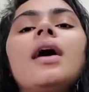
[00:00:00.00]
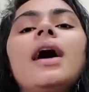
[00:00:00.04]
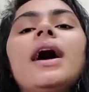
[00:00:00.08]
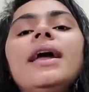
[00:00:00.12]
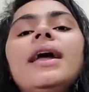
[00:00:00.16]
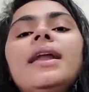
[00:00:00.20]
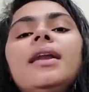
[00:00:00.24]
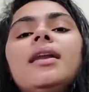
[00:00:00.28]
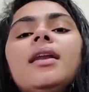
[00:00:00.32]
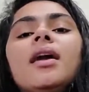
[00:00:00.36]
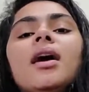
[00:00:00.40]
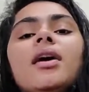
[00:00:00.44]

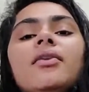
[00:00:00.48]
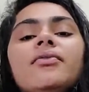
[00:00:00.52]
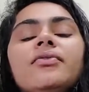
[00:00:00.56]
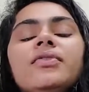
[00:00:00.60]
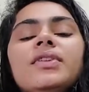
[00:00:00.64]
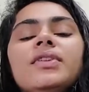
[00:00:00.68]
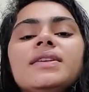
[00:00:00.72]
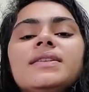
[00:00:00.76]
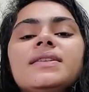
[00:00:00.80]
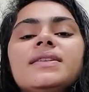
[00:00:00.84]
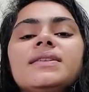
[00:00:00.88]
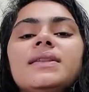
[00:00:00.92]
I
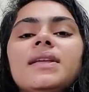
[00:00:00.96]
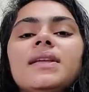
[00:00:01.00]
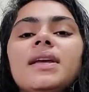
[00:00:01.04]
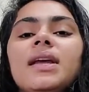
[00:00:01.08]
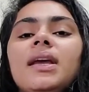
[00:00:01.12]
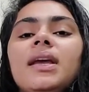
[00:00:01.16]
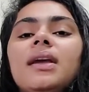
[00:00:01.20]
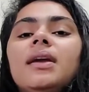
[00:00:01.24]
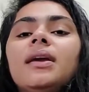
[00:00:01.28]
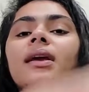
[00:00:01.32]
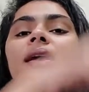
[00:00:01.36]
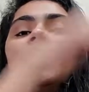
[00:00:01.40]
love this
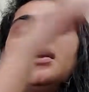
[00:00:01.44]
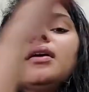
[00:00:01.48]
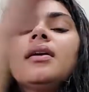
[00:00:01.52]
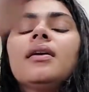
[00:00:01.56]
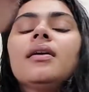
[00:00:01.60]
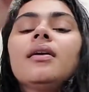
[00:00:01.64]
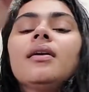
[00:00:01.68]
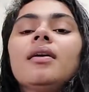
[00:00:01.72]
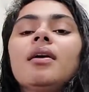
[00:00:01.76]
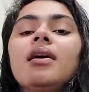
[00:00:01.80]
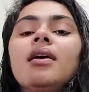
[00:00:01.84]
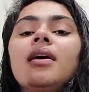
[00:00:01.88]
thing.
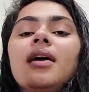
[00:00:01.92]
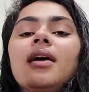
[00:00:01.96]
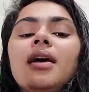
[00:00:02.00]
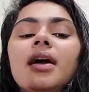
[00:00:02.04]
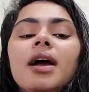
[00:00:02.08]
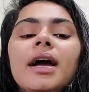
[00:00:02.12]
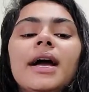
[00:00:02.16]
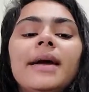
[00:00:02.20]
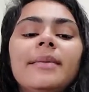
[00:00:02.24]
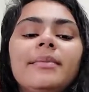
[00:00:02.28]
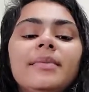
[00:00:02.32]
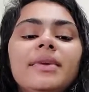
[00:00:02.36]

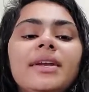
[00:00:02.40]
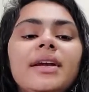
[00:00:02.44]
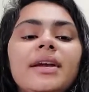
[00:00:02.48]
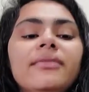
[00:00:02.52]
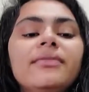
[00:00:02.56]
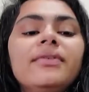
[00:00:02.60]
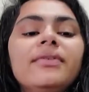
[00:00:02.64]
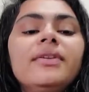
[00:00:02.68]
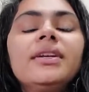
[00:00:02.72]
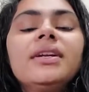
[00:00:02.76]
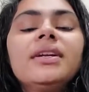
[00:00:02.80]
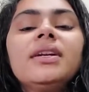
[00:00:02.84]
I'm
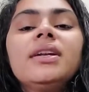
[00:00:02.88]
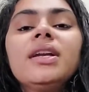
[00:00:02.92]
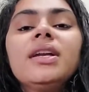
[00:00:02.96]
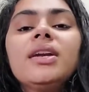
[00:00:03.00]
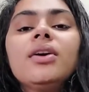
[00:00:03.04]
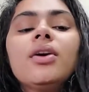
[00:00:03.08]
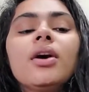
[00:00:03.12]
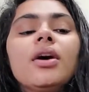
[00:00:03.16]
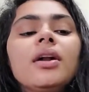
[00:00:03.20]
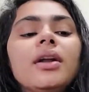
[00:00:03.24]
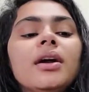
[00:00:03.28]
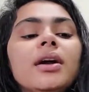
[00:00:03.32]
definitely
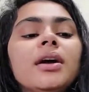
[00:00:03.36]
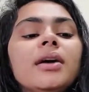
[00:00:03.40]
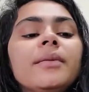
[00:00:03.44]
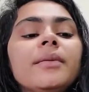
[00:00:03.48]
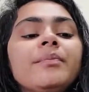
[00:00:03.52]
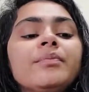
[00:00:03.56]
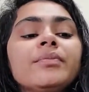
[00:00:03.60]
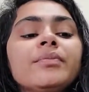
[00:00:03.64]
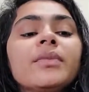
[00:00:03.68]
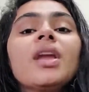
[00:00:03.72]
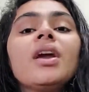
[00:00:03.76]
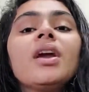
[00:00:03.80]
gonna
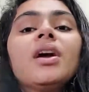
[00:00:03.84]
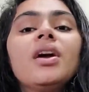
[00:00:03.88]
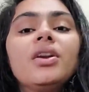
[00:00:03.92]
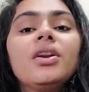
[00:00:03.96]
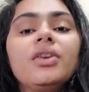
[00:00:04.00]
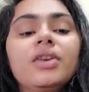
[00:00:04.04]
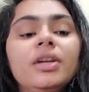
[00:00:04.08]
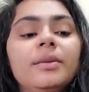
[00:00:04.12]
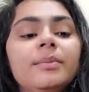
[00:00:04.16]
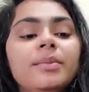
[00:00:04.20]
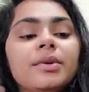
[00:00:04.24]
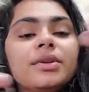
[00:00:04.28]

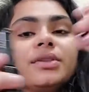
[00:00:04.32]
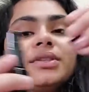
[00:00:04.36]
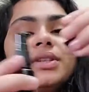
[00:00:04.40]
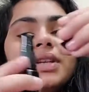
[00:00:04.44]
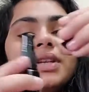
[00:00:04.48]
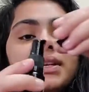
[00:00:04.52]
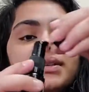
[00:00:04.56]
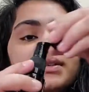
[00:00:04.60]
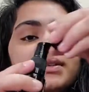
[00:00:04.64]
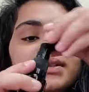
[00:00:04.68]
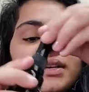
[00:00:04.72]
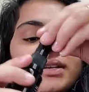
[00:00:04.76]

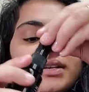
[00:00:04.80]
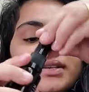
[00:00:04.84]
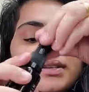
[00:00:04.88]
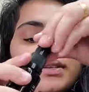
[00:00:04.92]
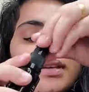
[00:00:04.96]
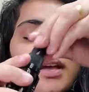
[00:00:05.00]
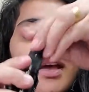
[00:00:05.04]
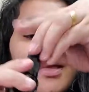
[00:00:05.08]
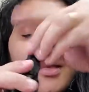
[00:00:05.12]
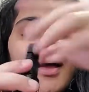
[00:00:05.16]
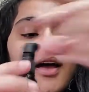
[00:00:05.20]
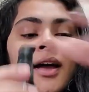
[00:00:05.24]
repurchase this.